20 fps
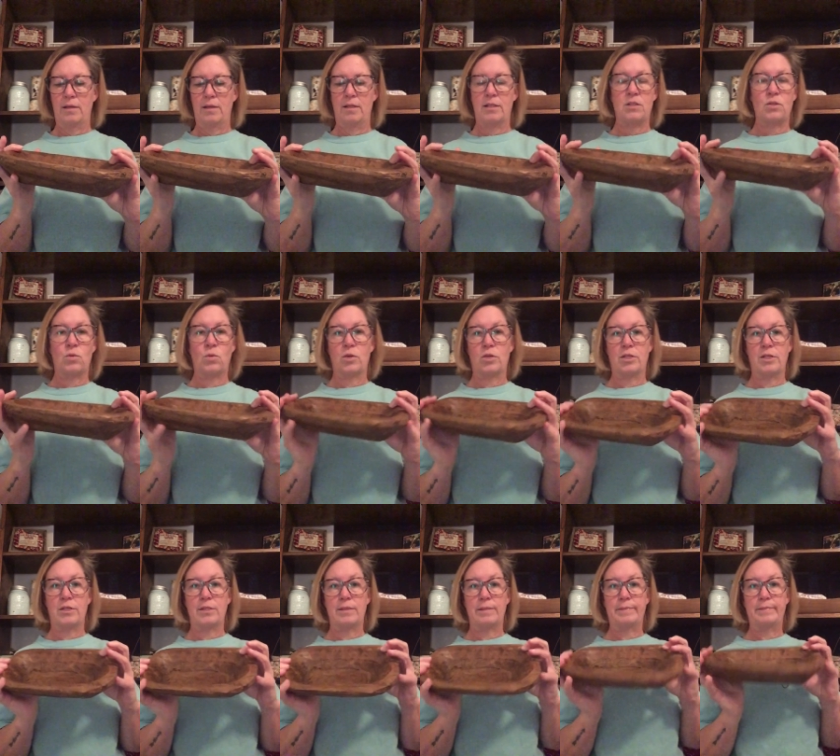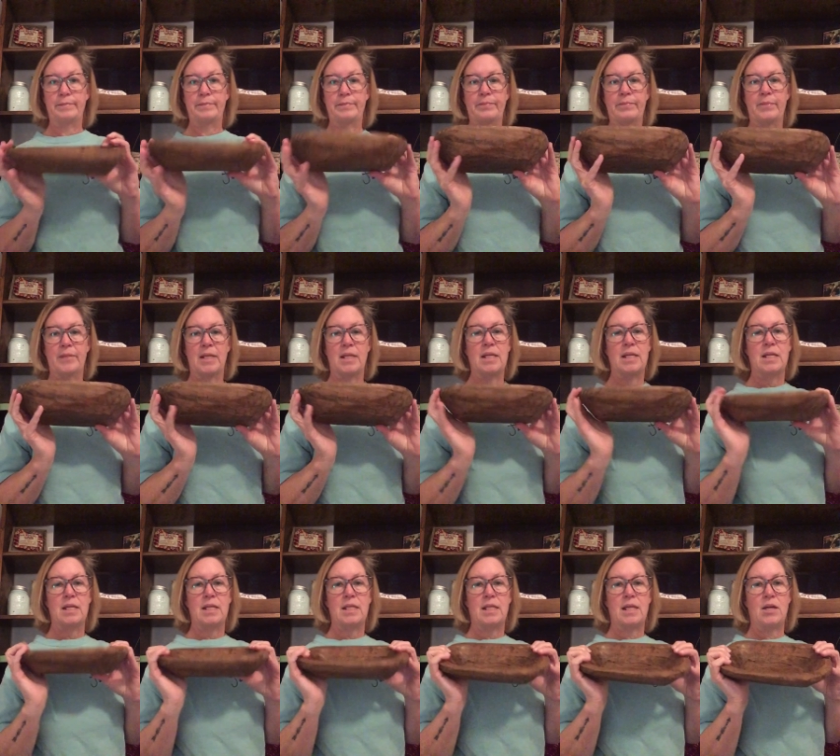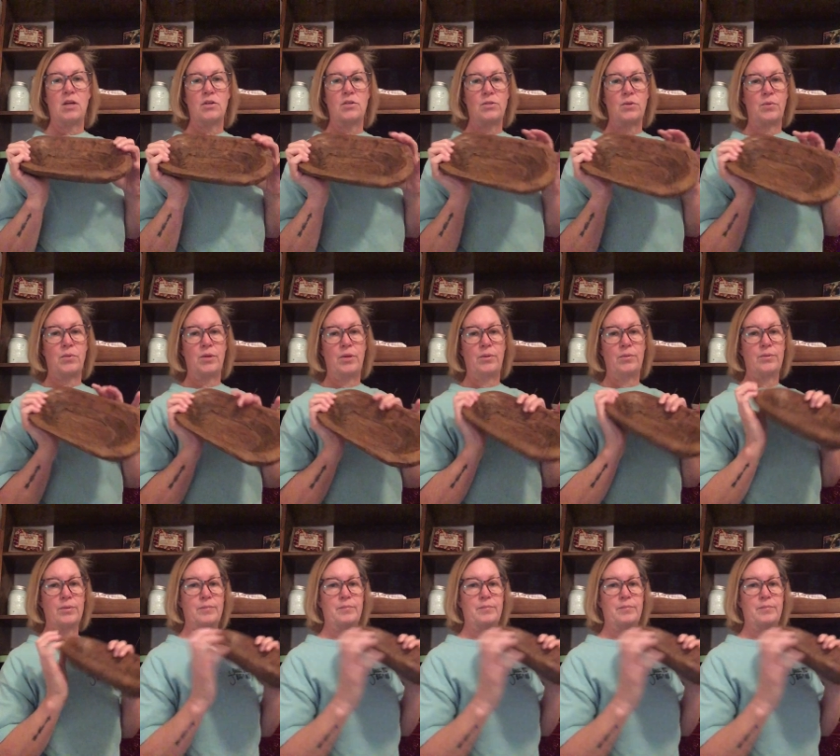It's gorgeous. They are so cute.